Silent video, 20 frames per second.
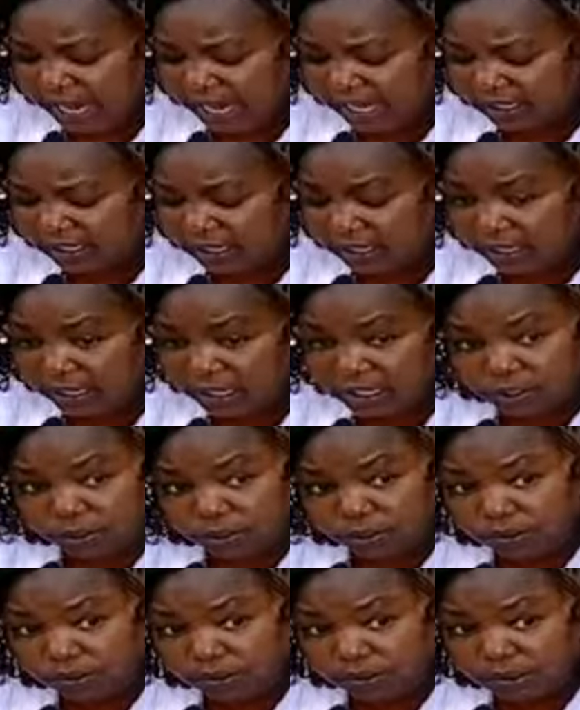the young
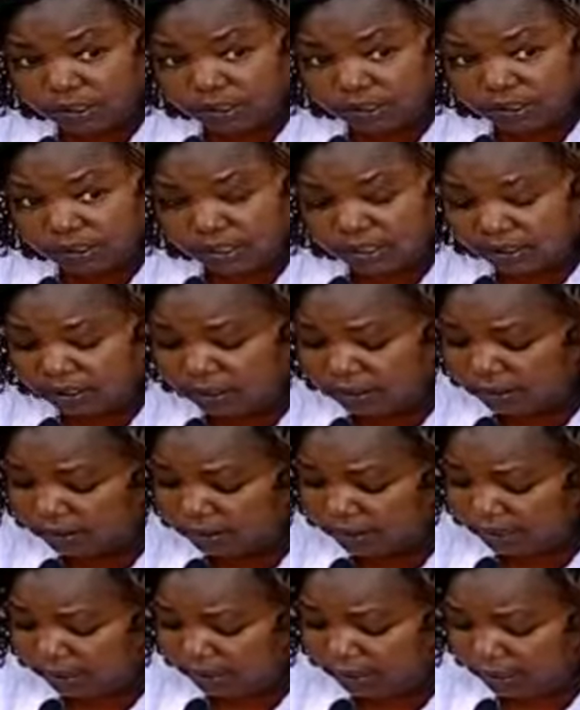generation, that is the,
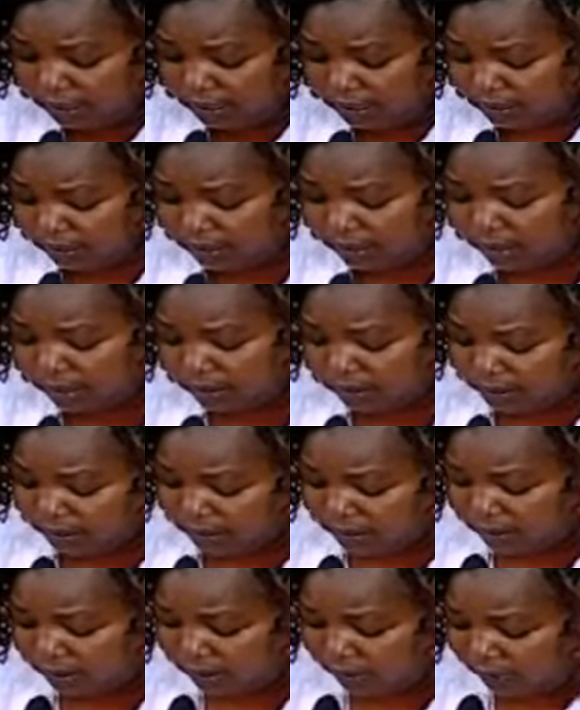the, the, the Gen Z,
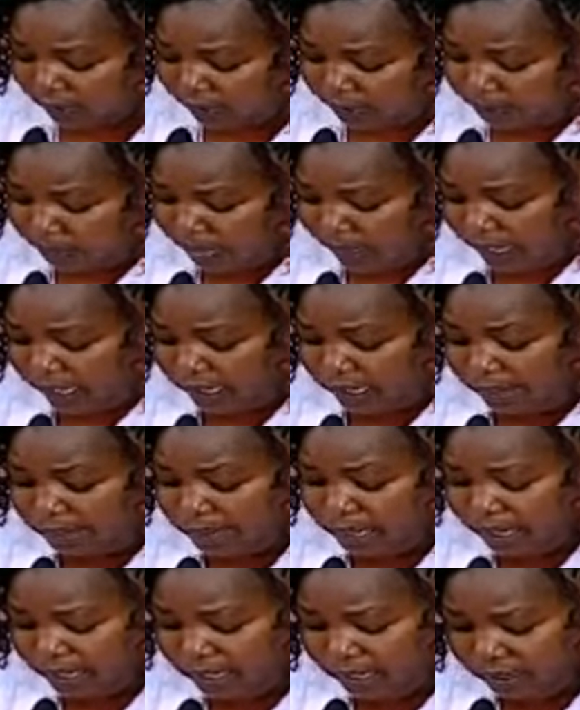and the
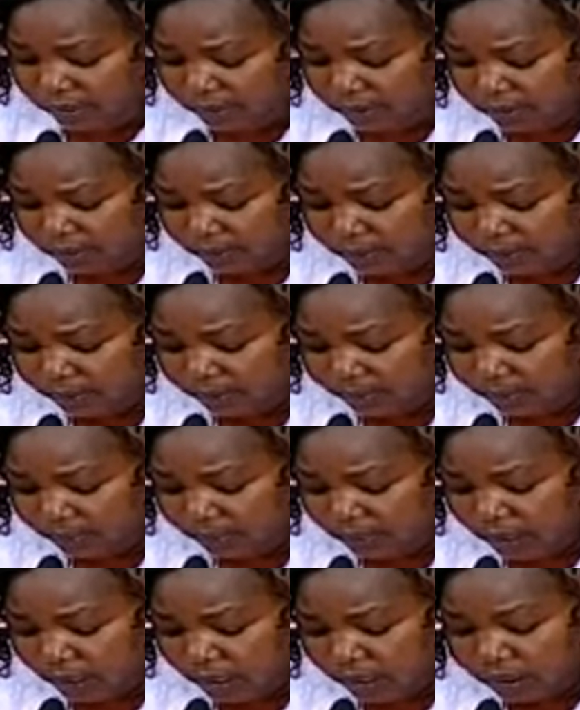millennials
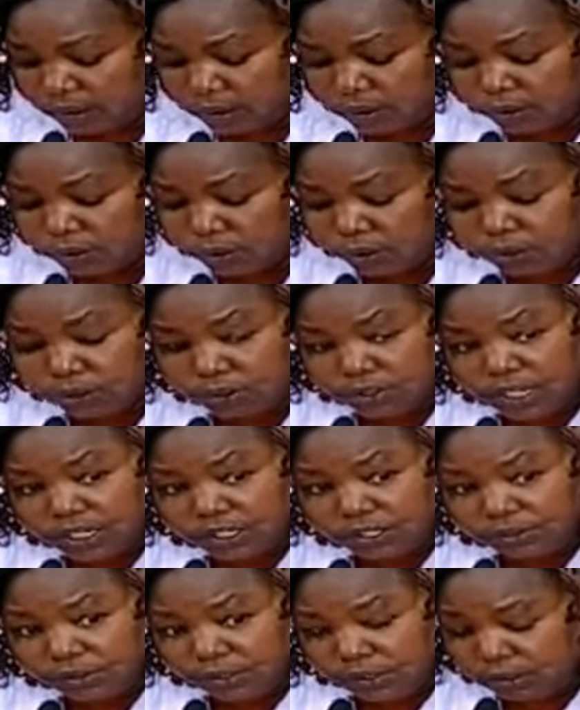took to
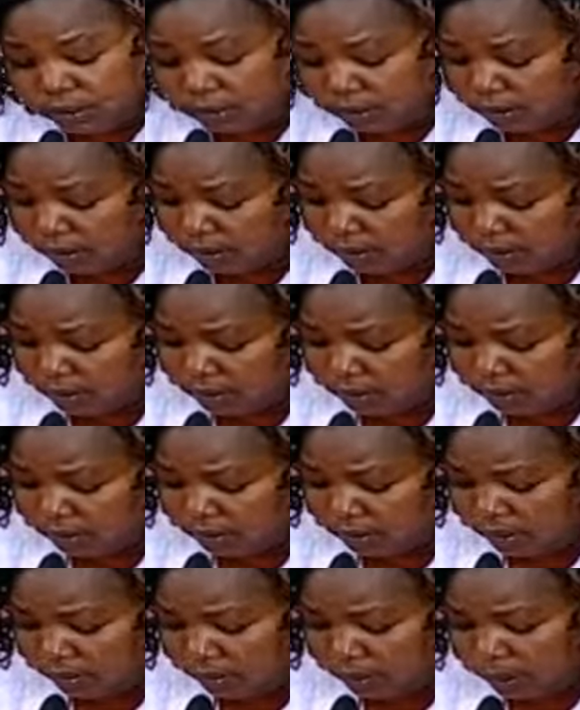the streets
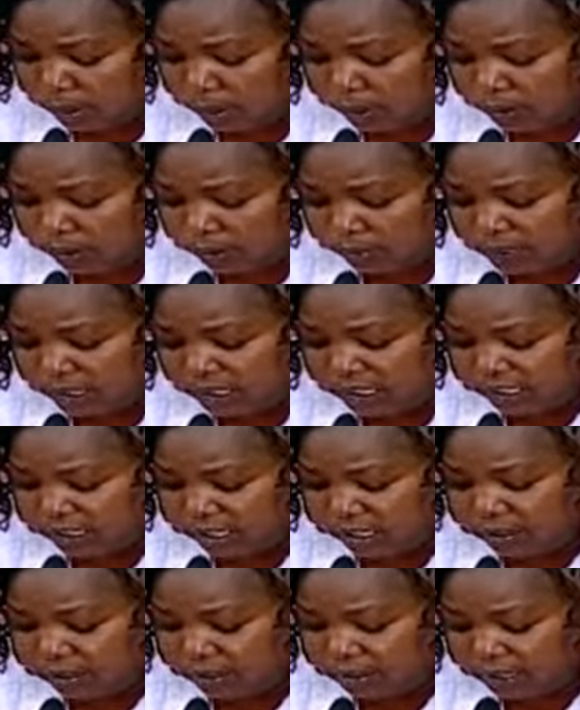because of the
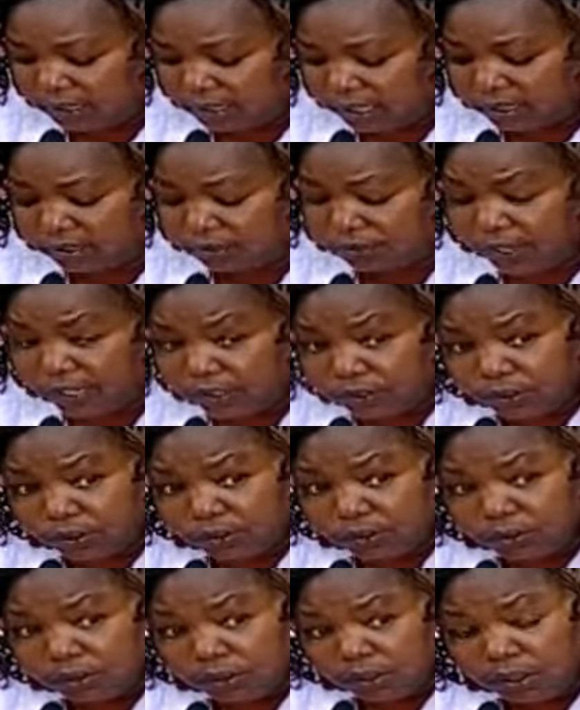
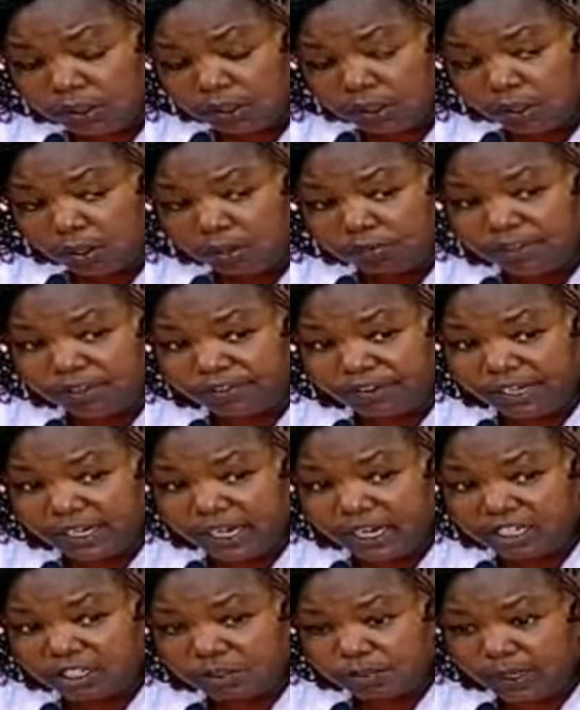dissatisfaction of the
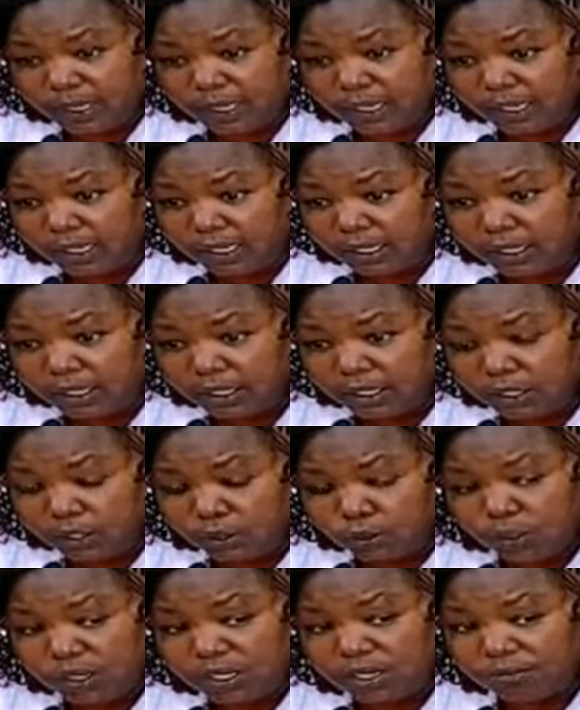Finance Bill
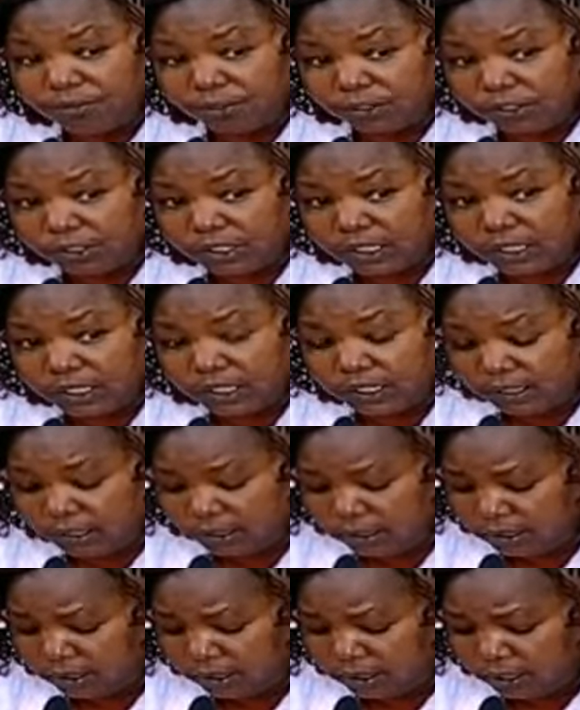
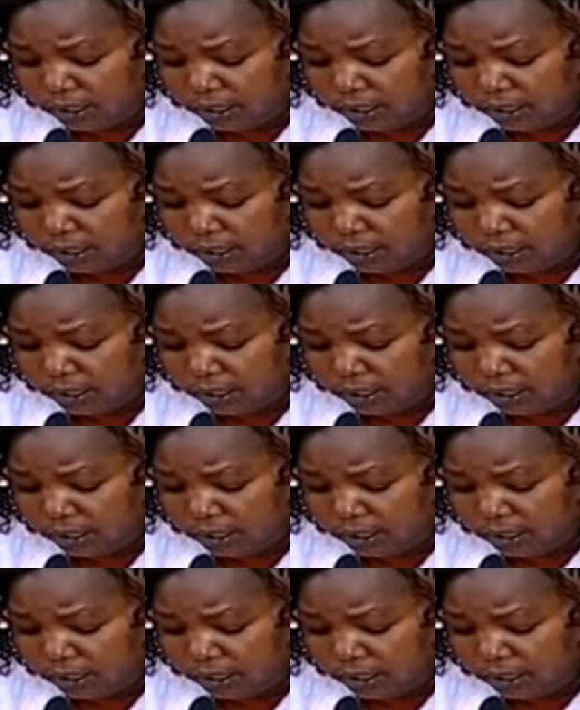2014,